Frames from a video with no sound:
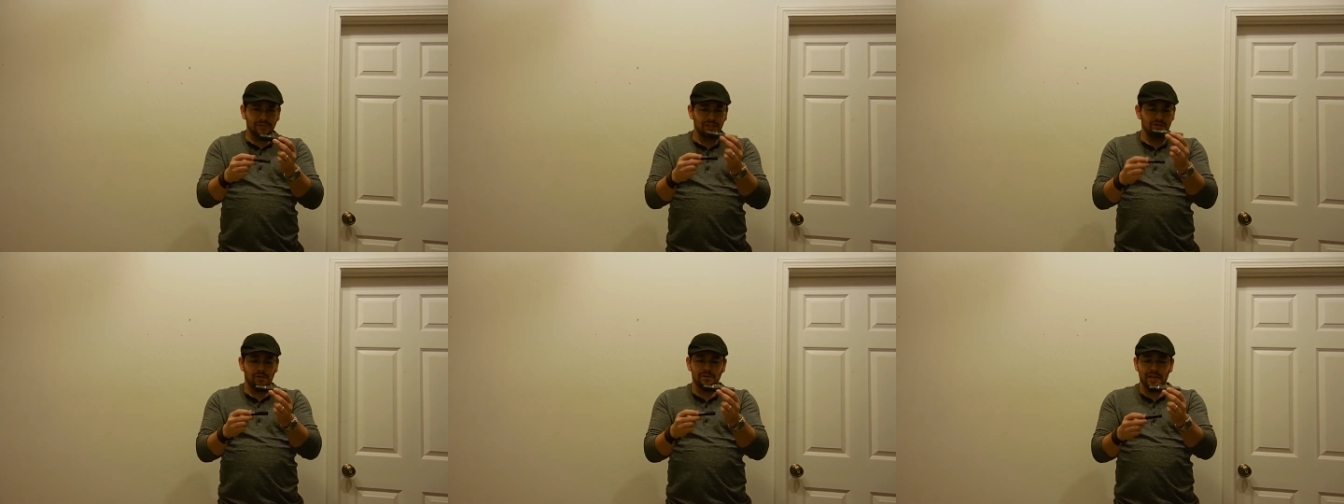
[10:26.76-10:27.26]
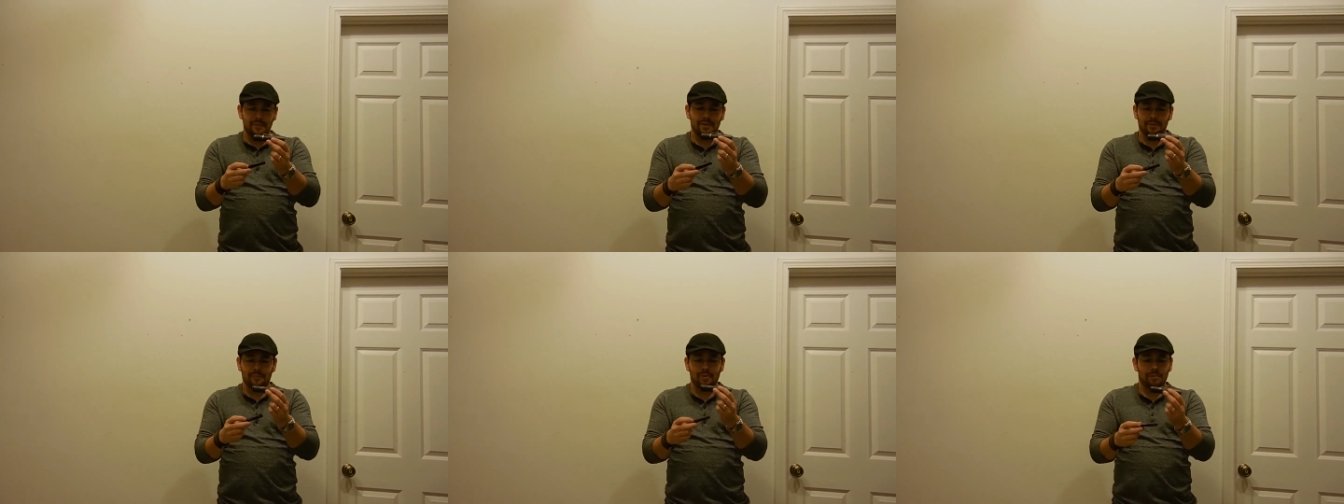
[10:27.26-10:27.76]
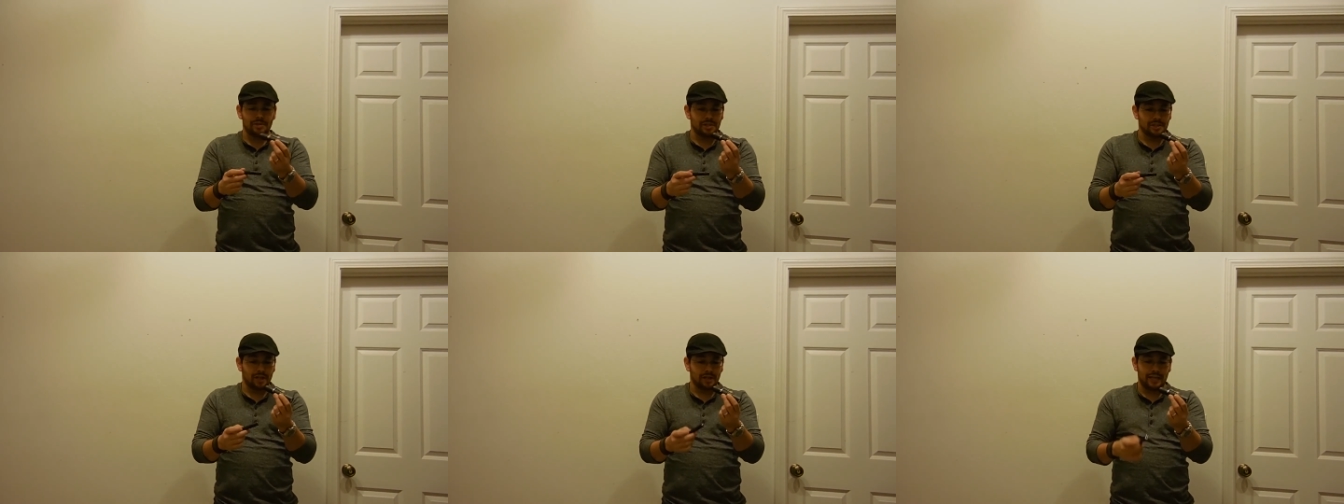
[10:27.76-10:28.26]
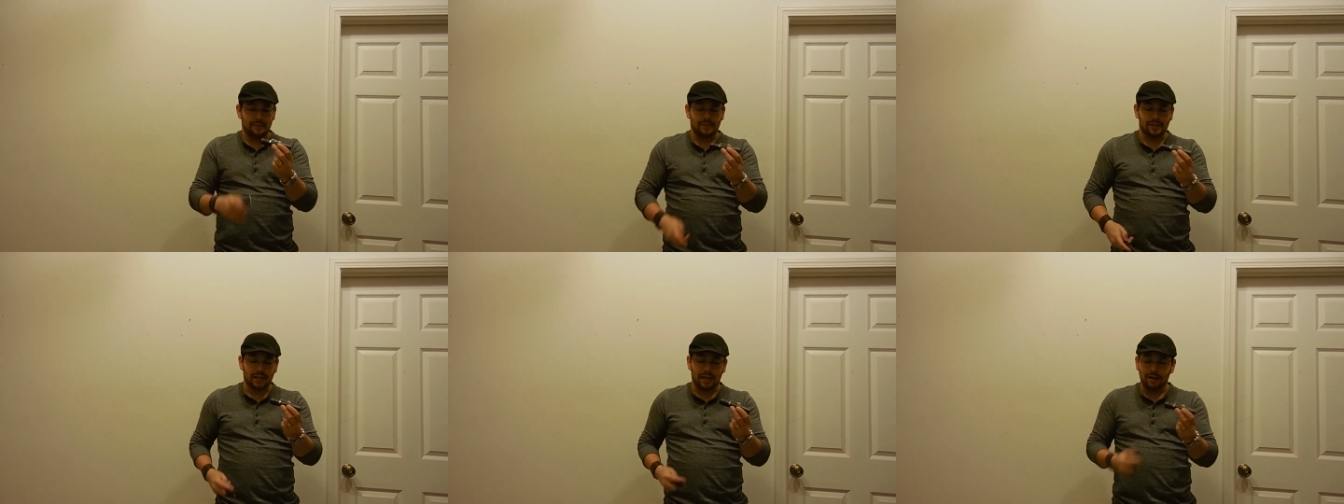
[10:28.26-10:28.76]
So I wasn't going to be able to probably just duct tape
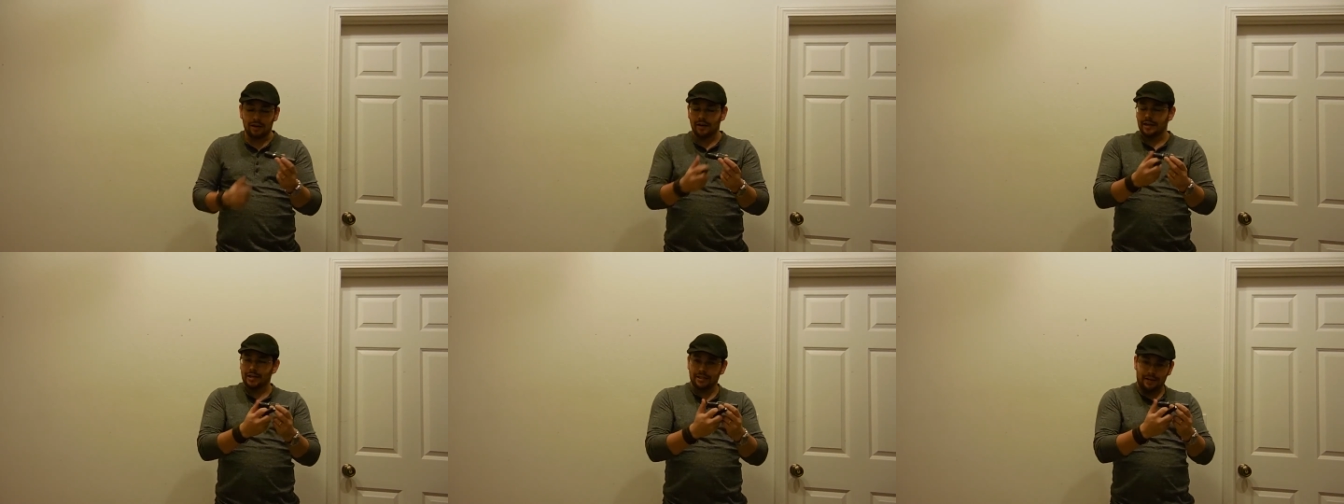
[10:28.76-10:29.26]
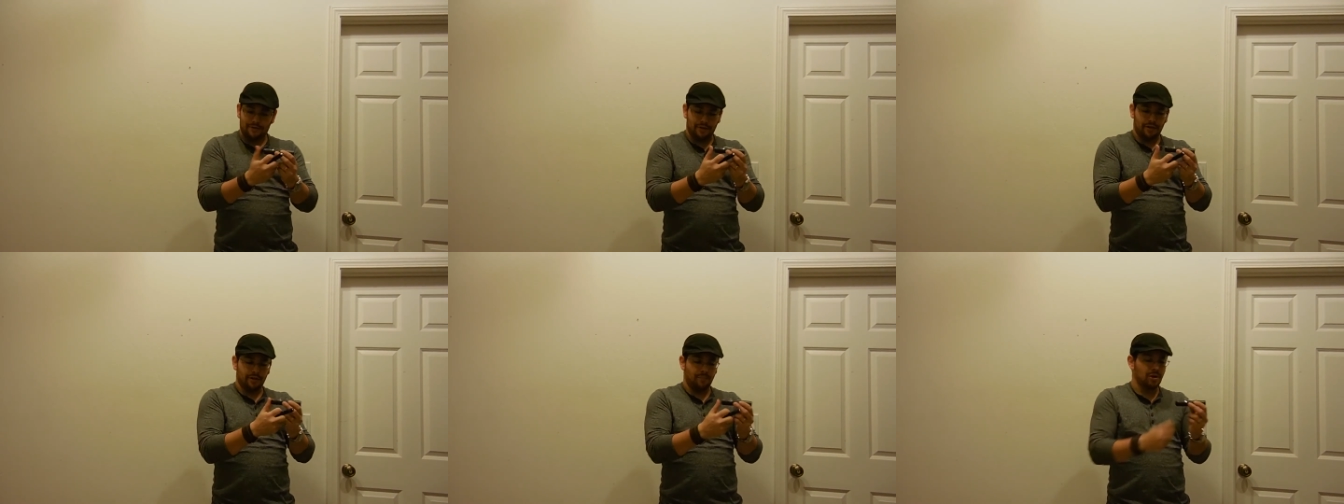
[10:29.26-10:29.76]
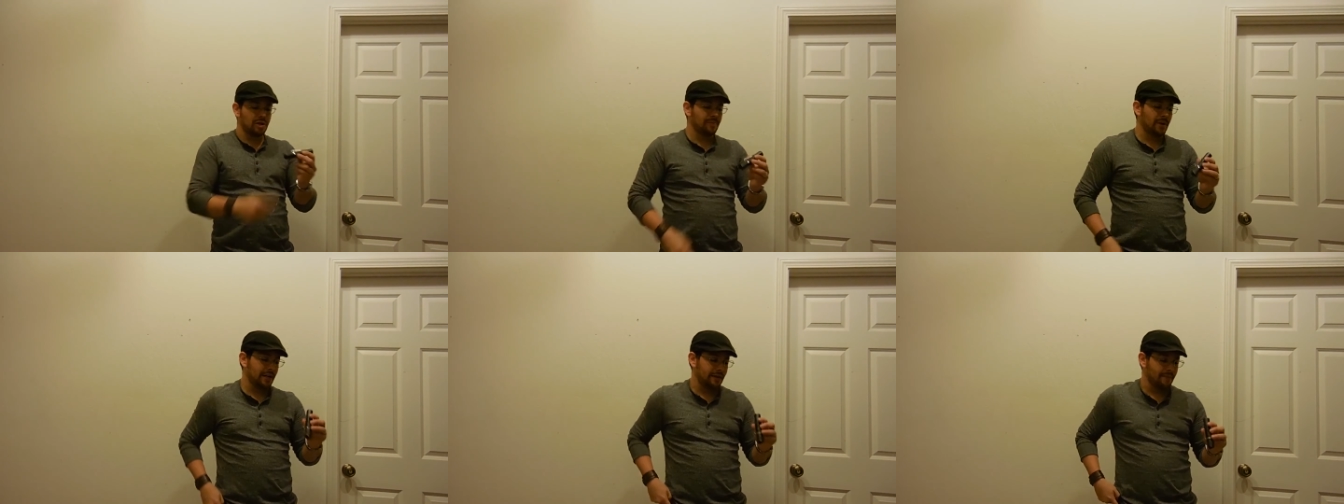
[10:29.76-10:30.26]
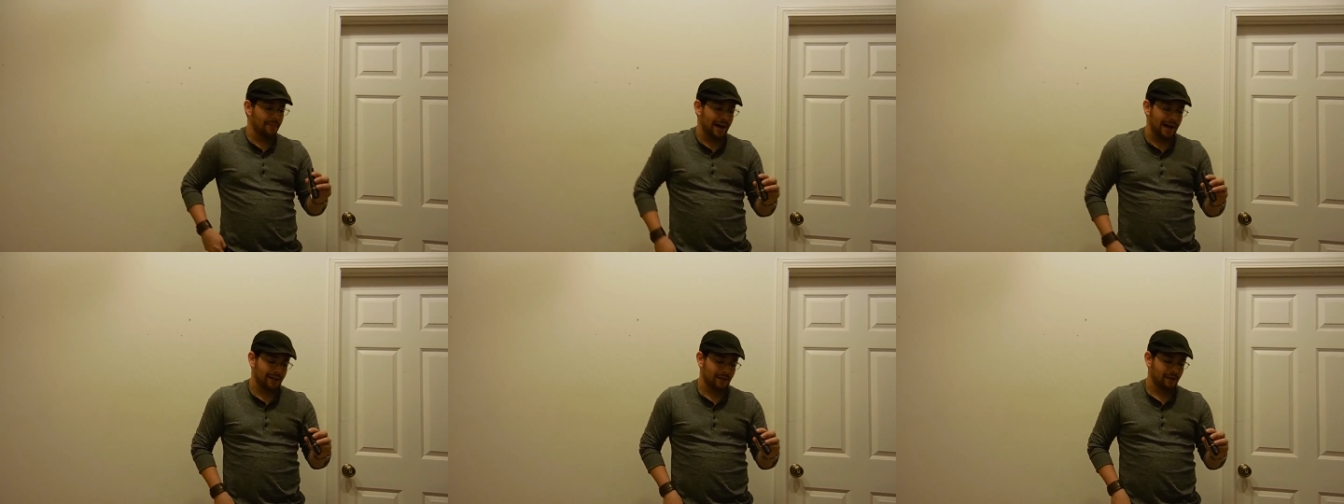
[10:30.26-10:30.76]
this guy on. It does have the push button in the
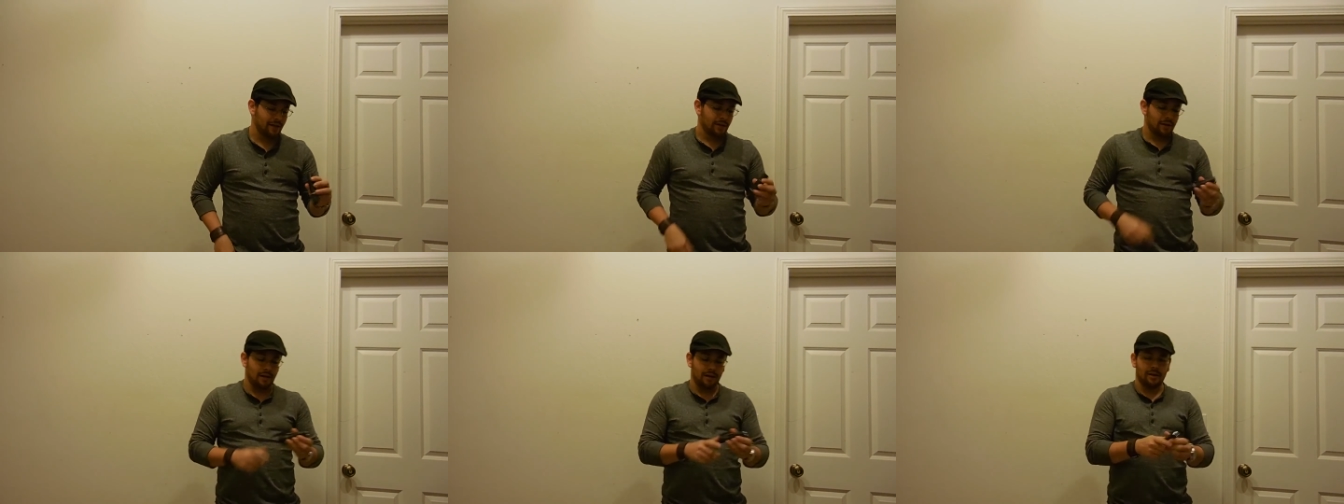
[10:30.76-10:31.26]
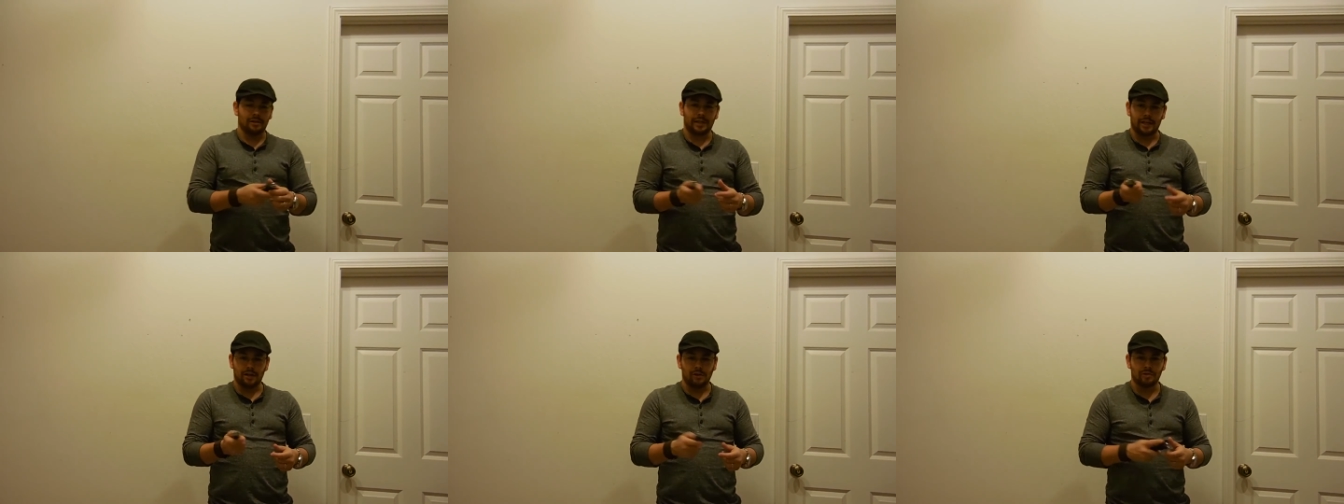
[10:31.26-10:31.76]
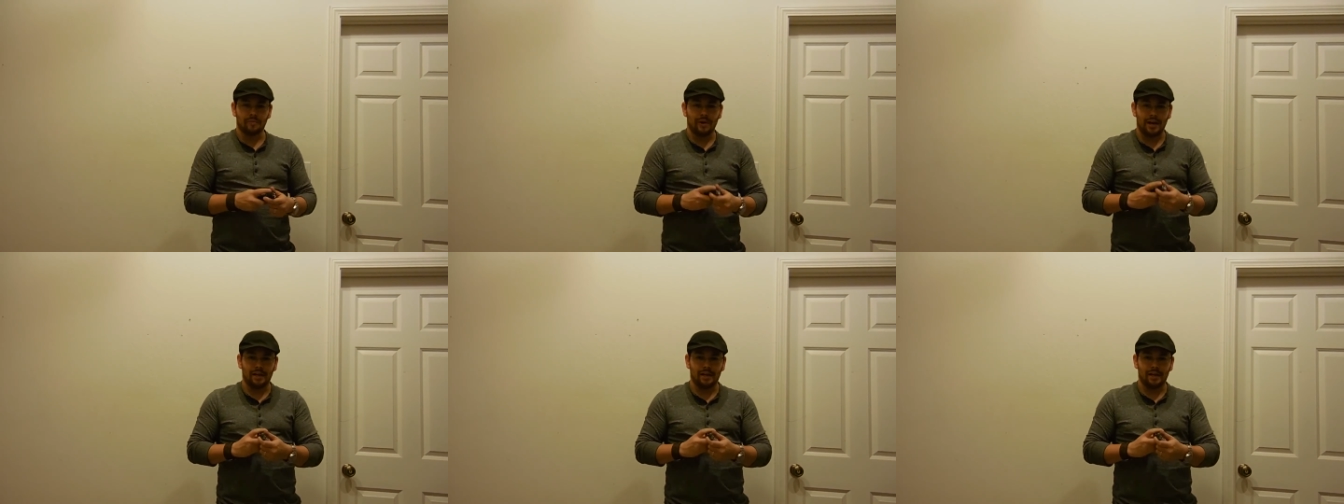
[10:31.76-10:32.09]
back, like an ultra bright